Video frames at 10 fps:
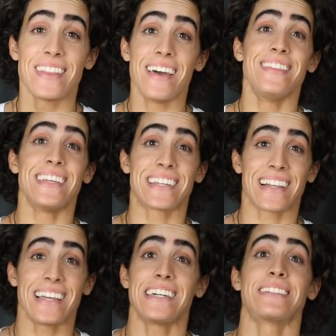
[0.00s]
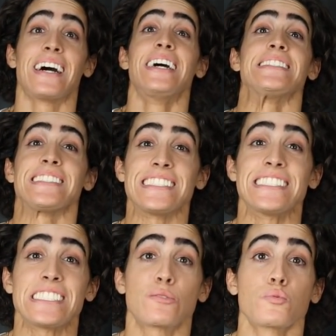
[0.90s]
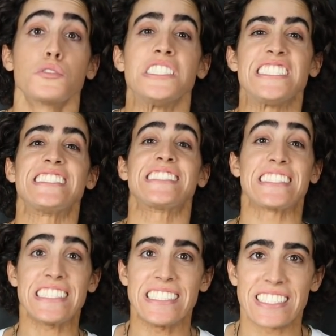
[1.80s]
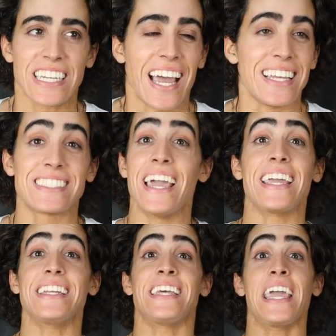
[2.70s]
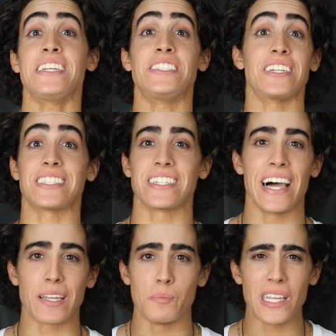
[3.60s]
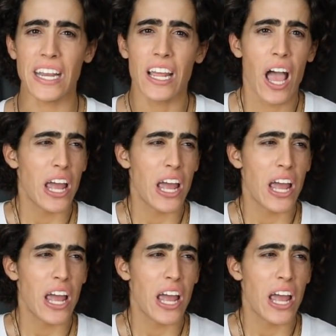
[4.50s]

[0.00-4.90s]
Then this clown lies through his teeth, saying it tastes just like meat.